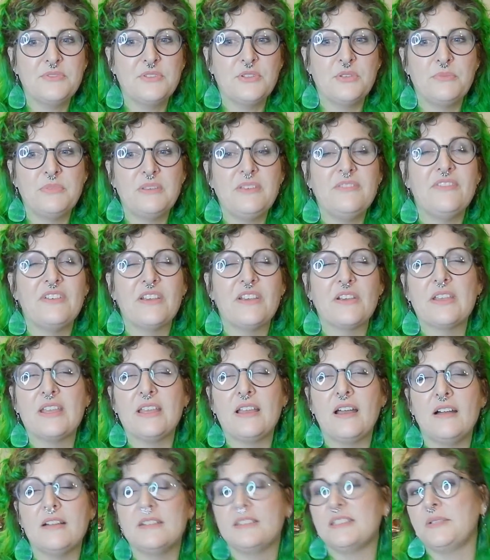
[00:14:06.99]
to be very
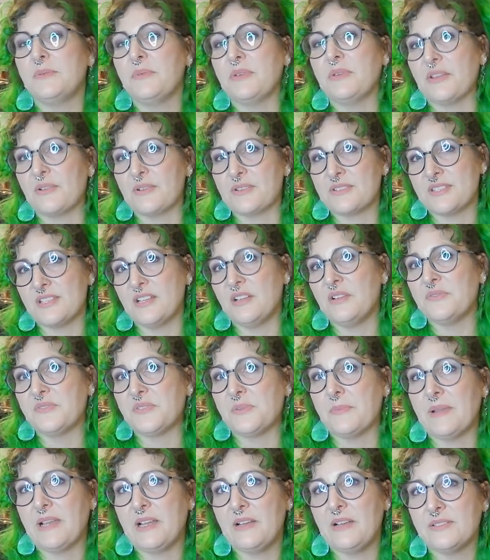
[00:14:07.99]
ugly with ourselves
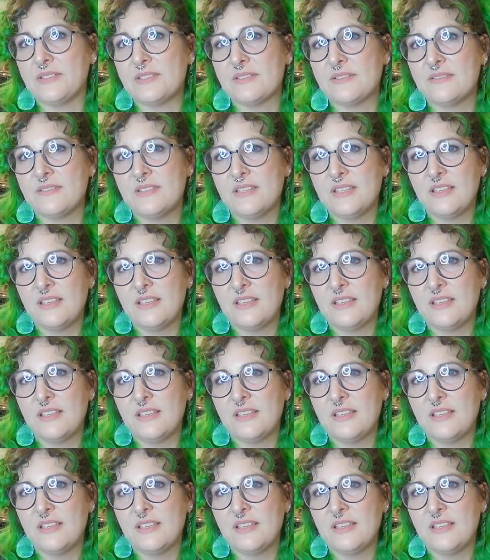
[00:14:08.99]
about.